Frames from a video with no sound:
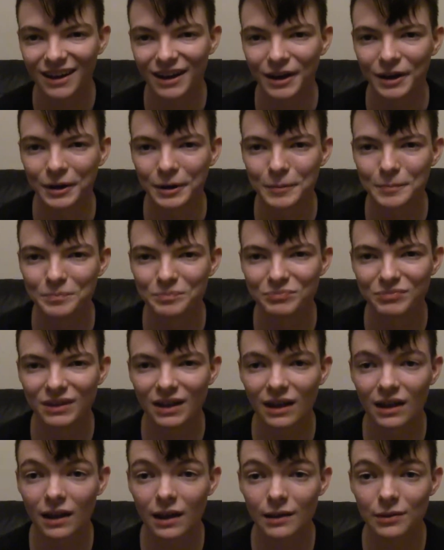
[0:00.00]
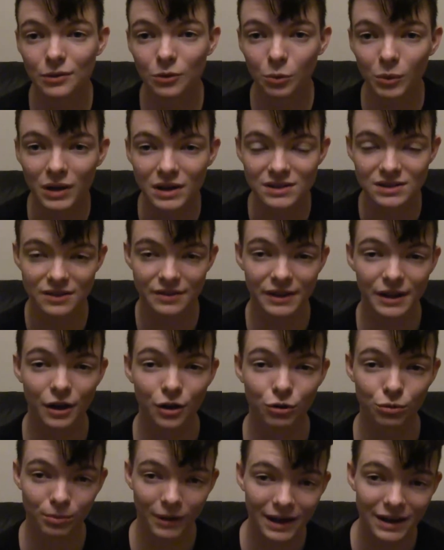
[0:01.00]
and the ways that they
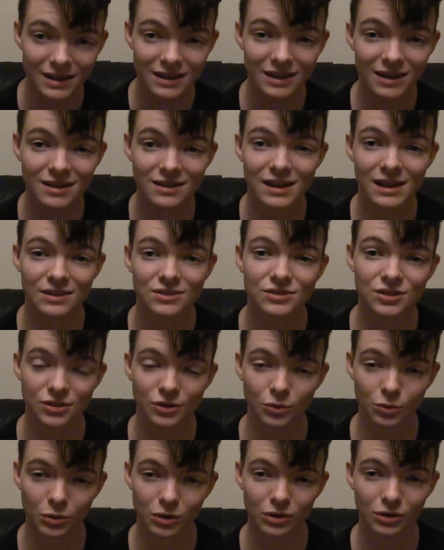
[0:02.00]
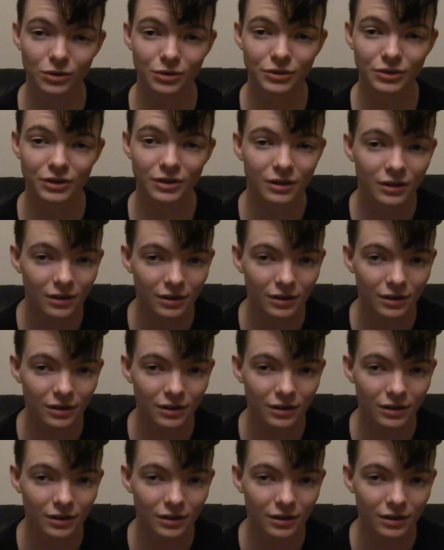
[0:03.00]
already connect to the world,